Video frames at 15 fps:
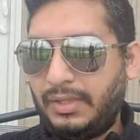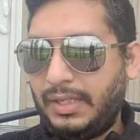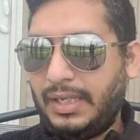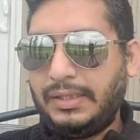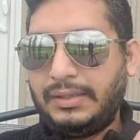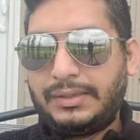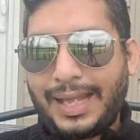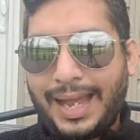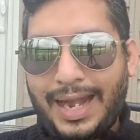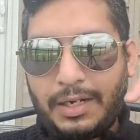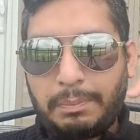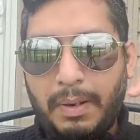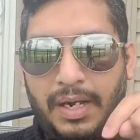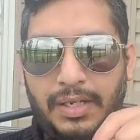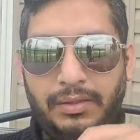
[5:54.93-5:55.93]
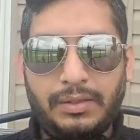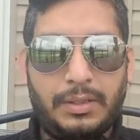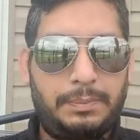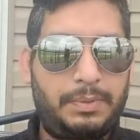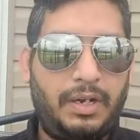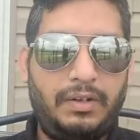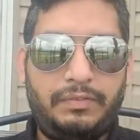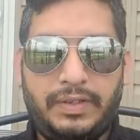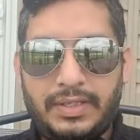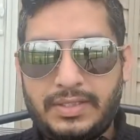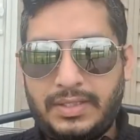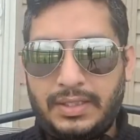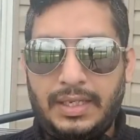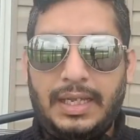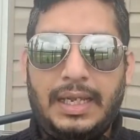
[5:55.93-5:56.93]
in that particular
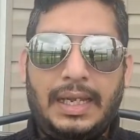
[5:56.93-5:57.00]
province,